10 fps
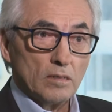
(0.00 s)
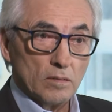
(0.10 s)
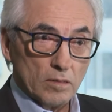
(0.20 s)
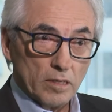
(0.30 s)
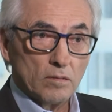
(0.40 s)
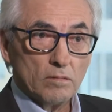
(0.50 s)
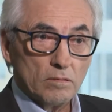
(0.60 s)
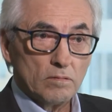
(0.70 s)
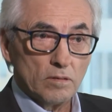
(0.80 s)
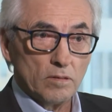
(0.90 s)

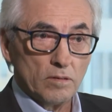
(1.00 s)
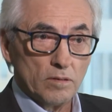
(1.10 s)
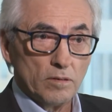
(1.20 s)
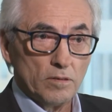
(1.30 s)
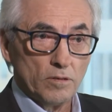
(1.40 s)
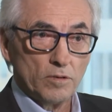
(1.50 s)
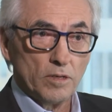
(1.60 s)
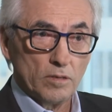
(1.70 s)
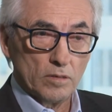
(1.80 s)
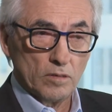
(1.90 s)
legal
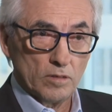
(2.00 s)
duty on,